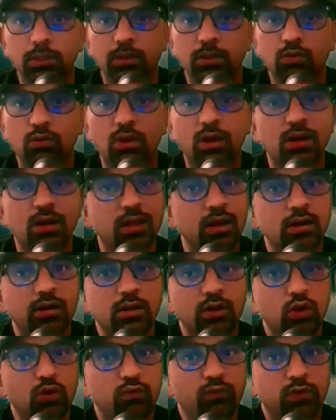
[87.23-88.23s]
You can
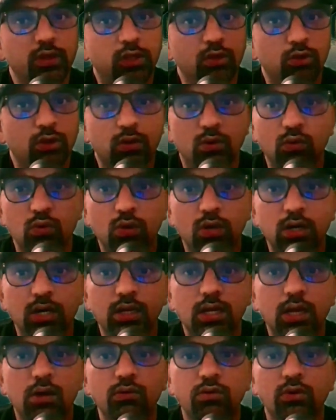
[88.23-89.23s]
continue with your Google
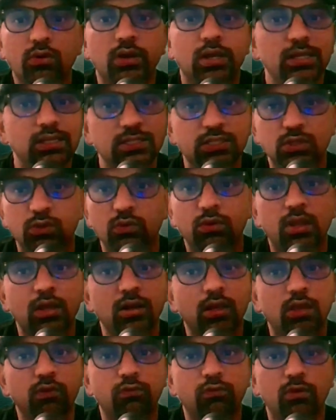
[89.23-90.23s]
account or else you
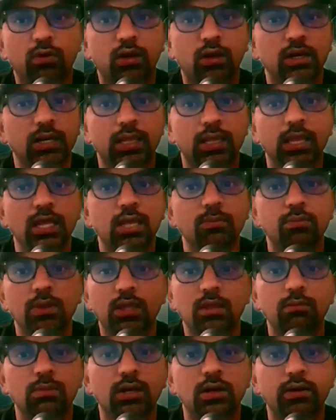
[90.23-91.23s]
can give your name,
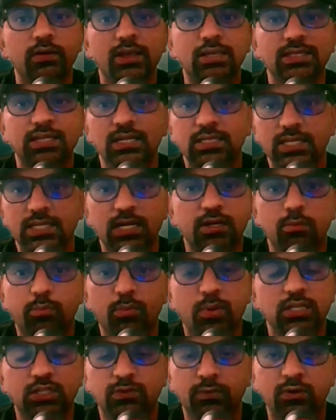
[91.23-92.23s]
email address and set a
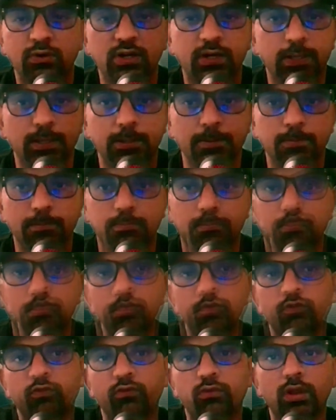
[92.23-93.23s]
password here.
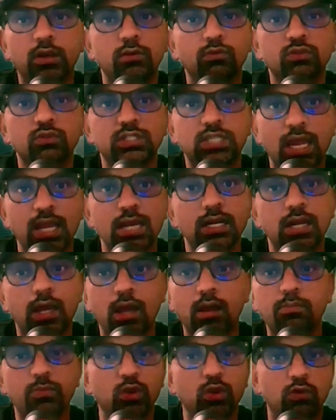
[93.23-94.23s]
When you signed
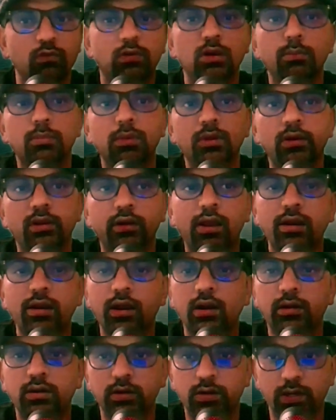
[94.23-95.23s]
up, you will be
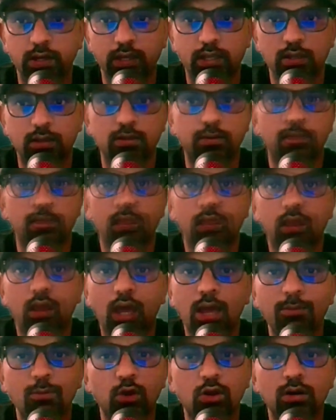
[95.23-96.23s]
redirected here.
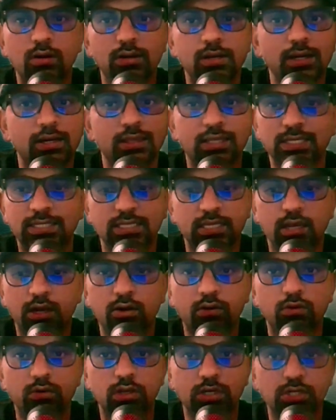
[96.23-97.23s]
I'm going to read this
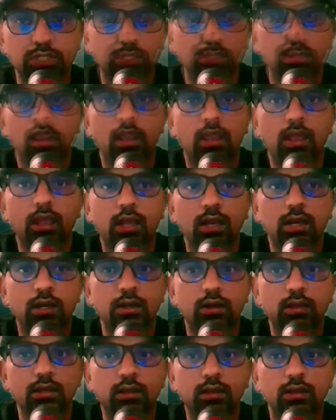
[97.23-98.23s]
introduction
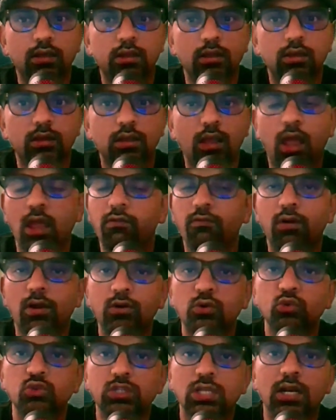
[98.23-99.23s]
and I
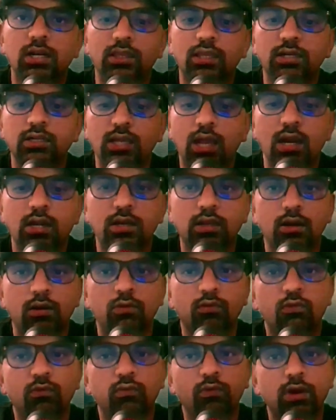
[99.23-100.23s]
want to set the title.
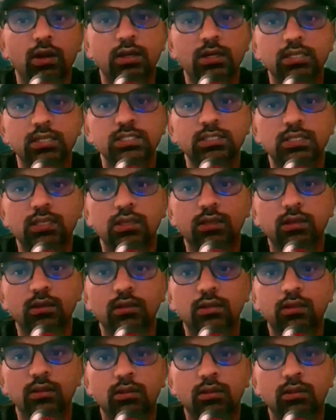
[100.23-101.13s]
What is the